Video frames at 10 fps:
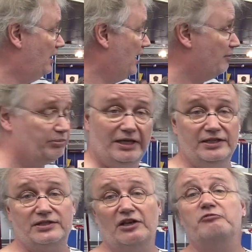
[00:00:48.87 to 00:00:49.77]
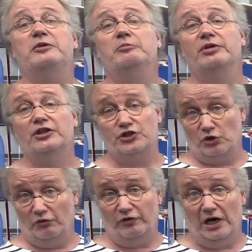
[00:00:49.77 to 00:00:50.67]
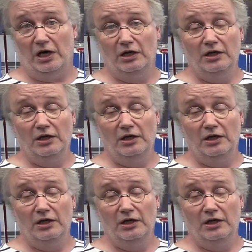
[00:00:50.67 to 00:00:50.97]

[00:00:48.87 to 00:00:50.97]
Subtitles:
airplanes have been built so far.